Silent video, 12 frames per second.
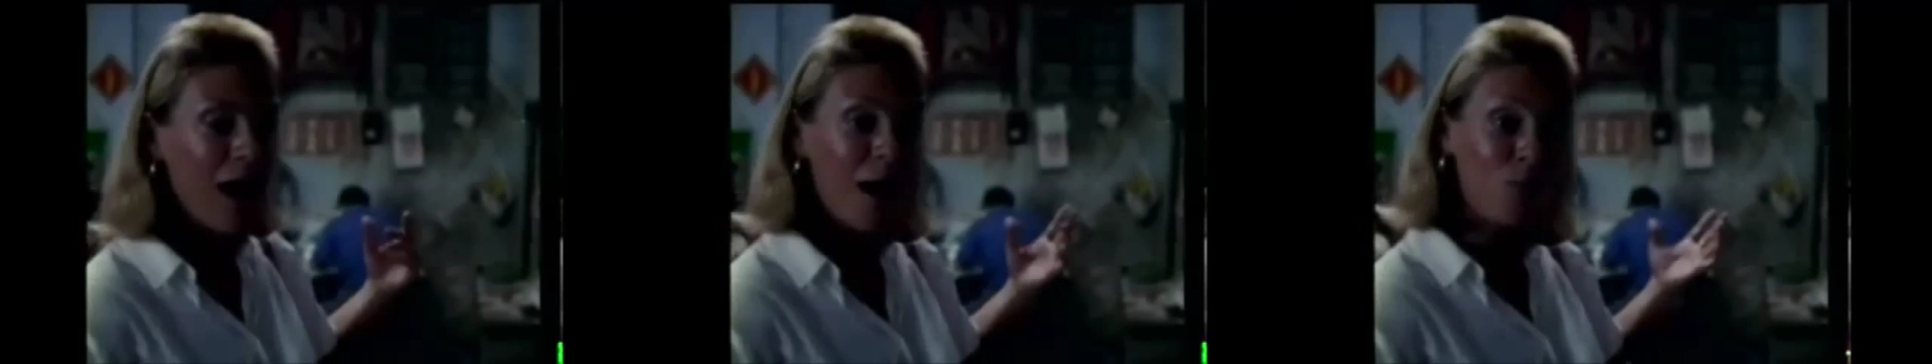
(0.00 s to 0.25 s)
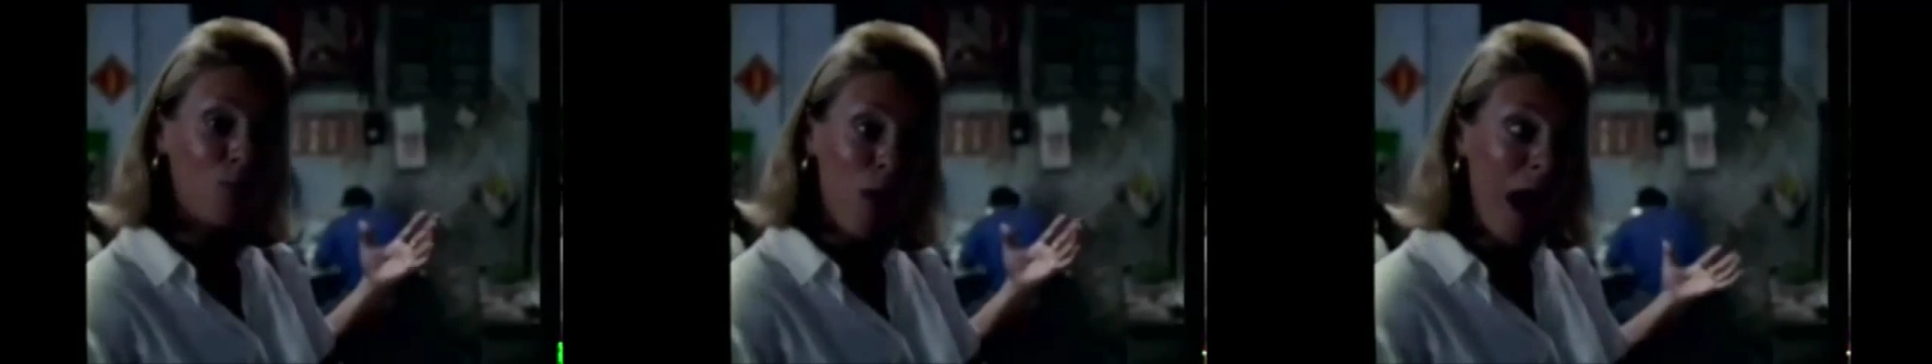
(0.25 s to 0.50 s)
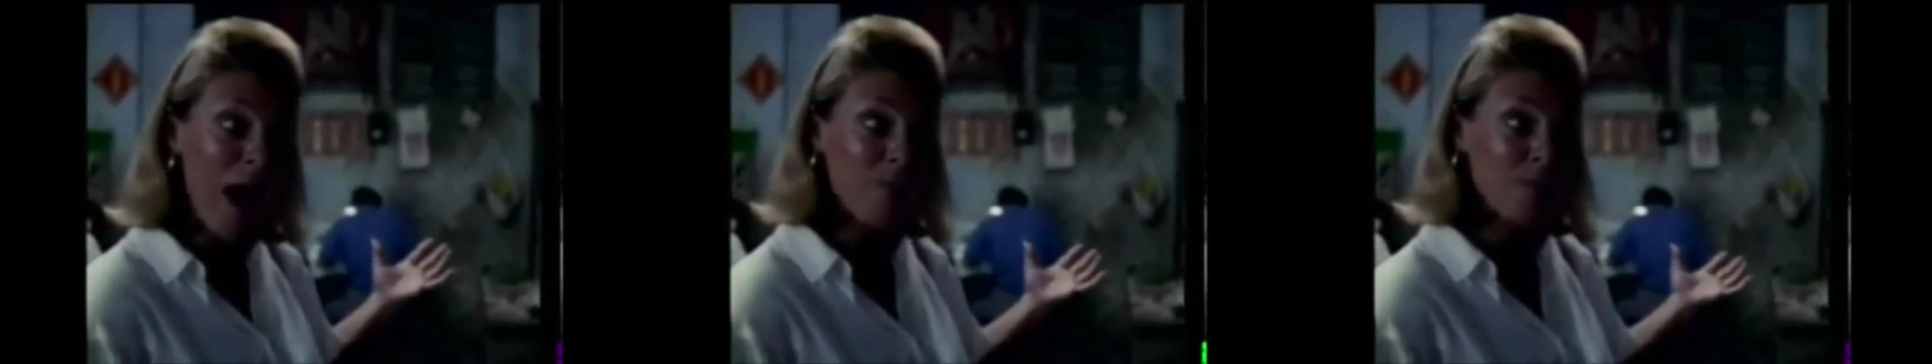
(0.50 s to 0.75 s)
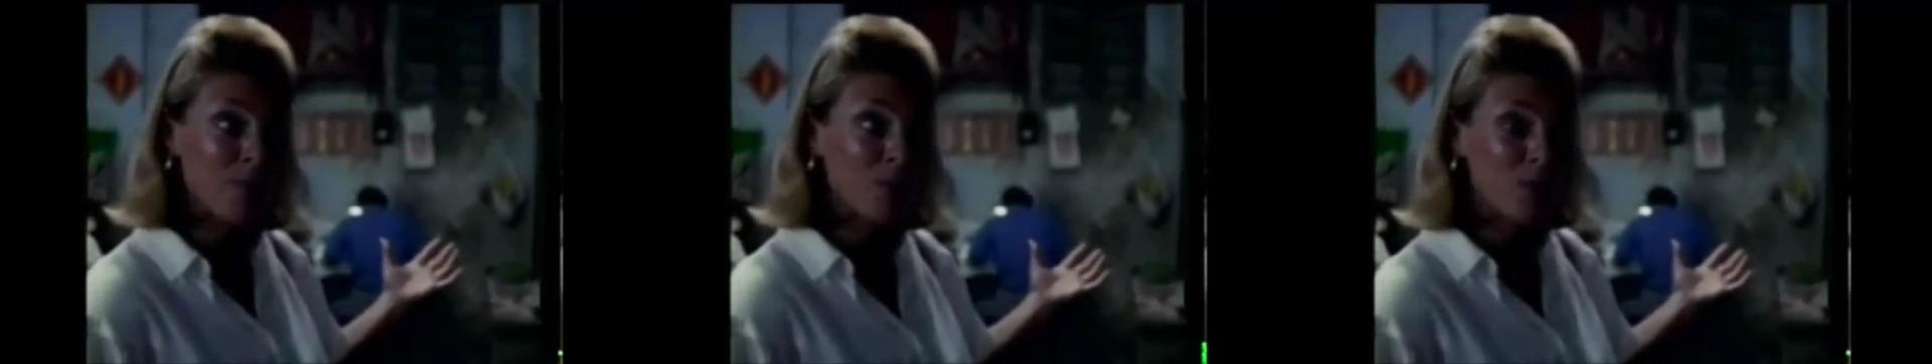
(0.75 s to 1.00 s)
And what
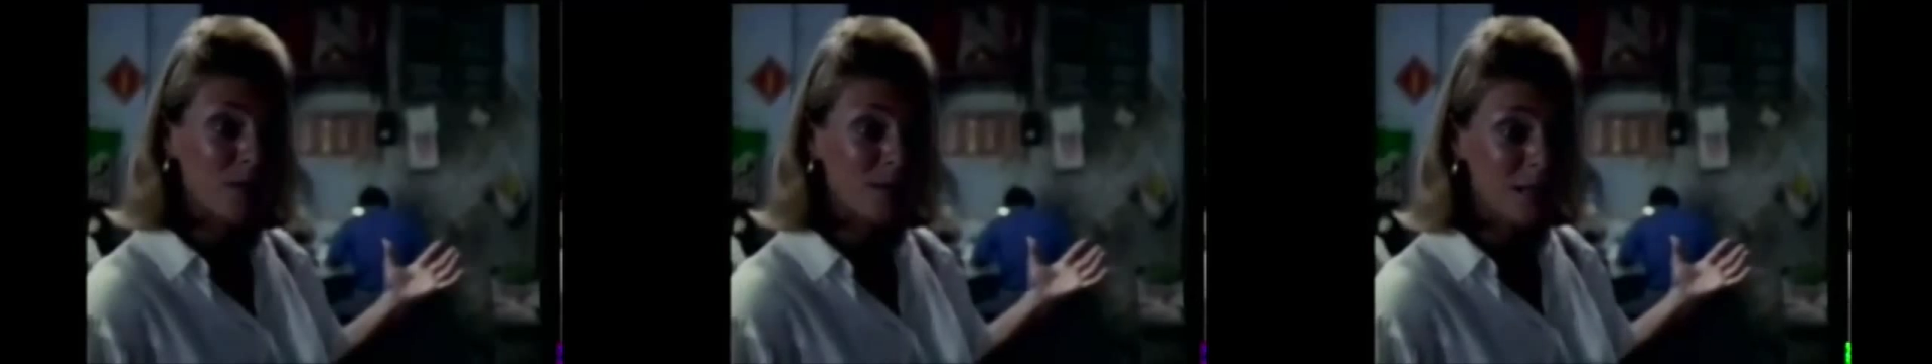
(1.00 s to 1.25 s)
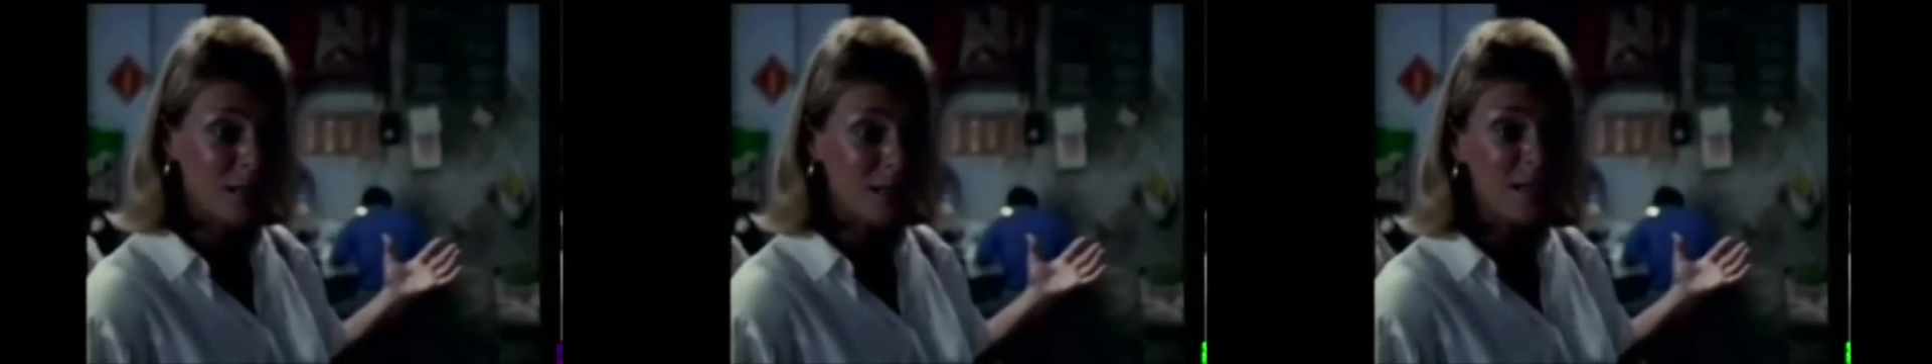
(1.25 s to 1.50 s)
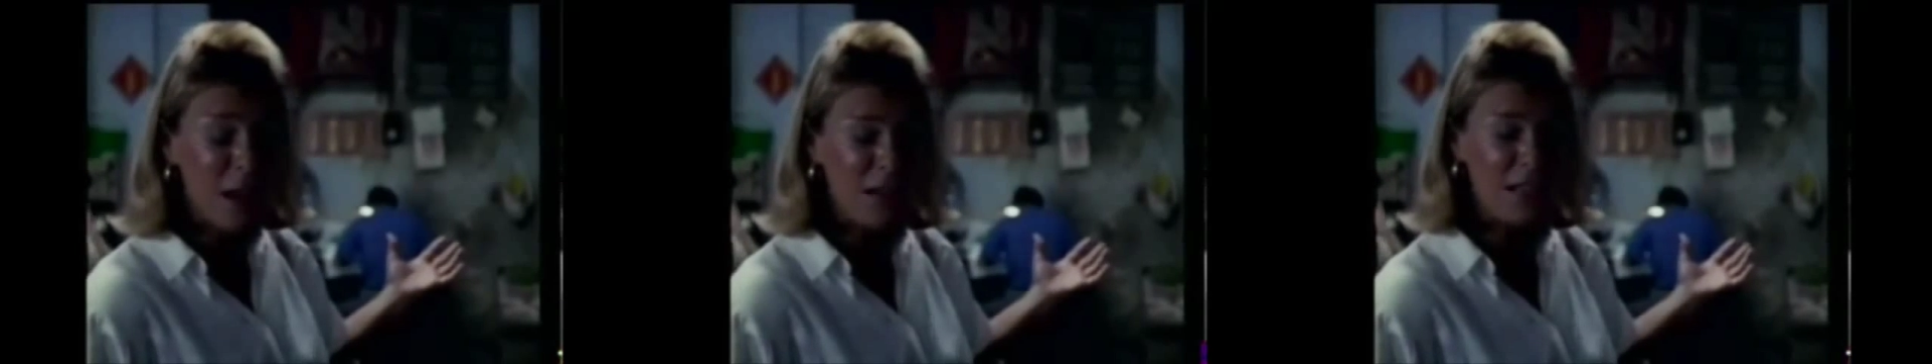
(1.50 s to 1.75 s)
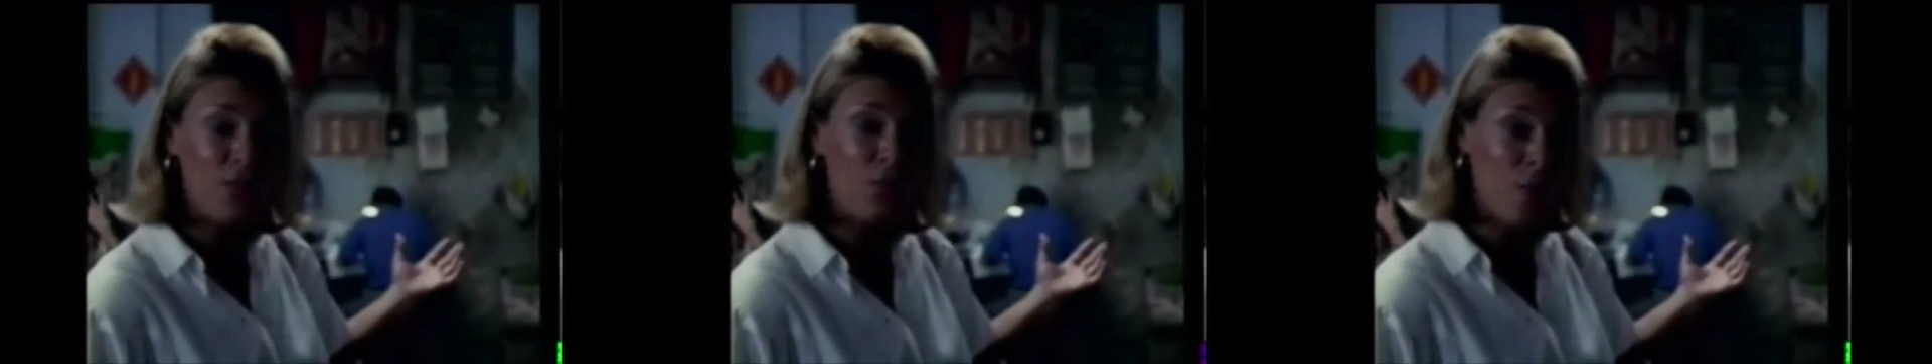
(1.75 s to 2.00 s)
happened was that this
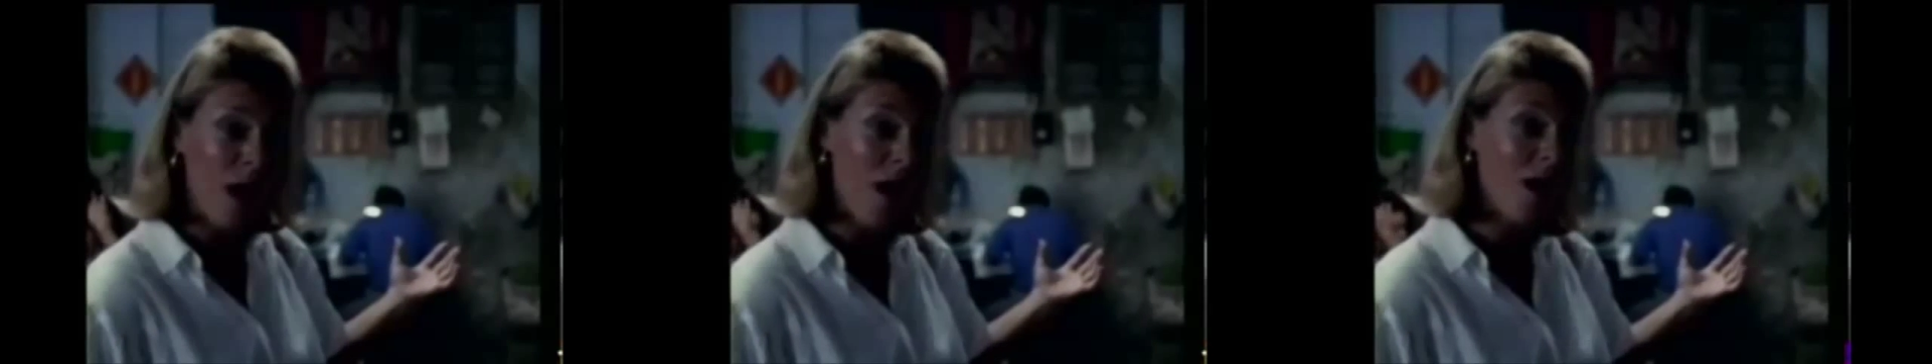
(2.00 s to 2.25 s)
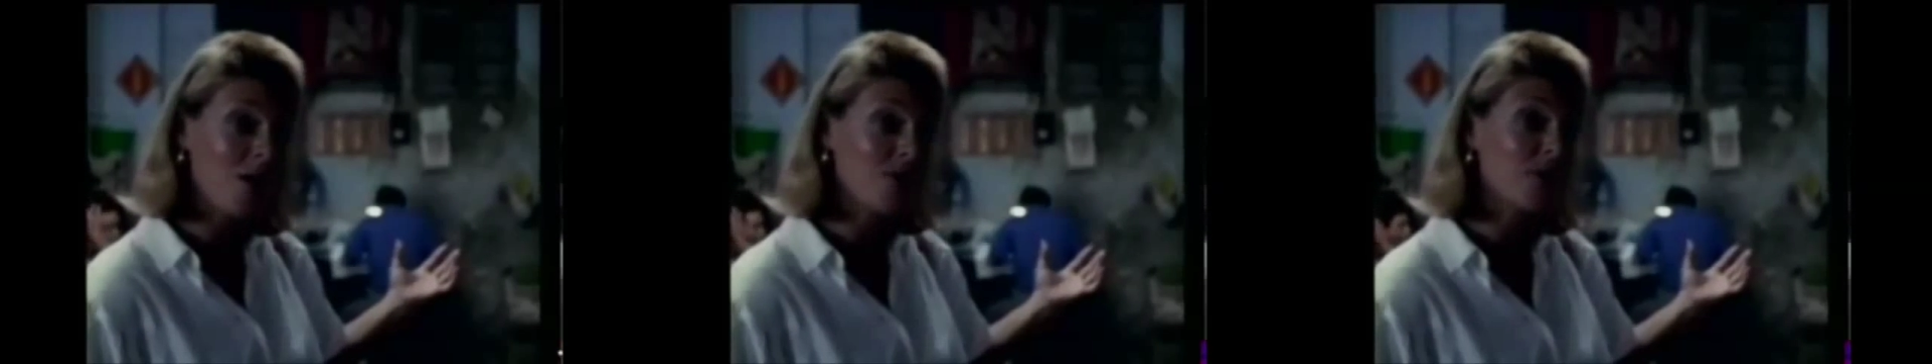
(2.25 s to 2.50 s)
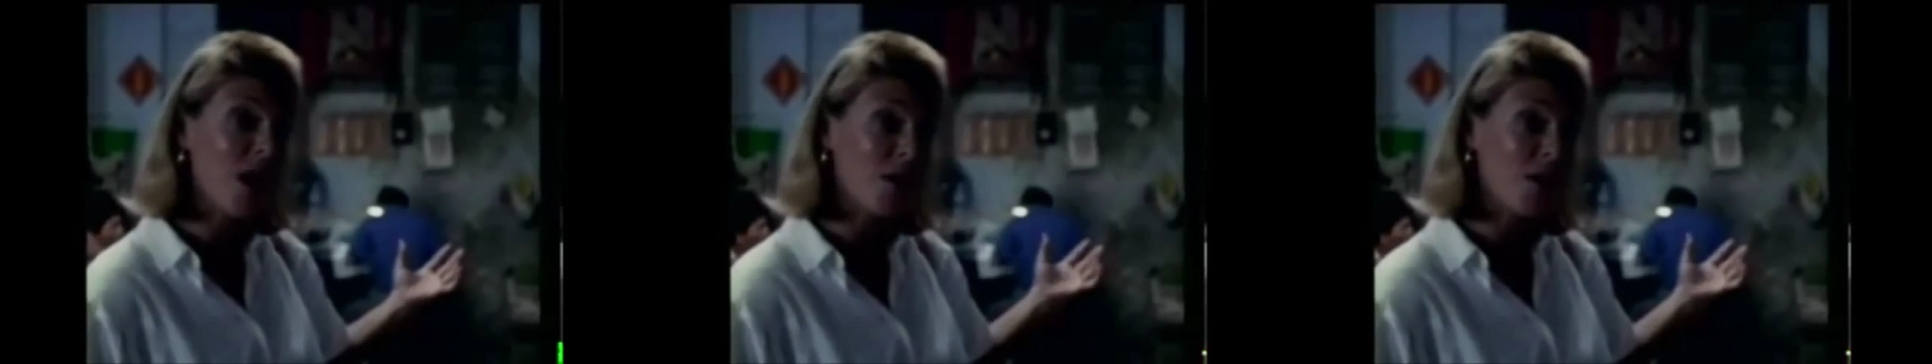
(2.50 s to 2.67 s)
lasted for about half an hour,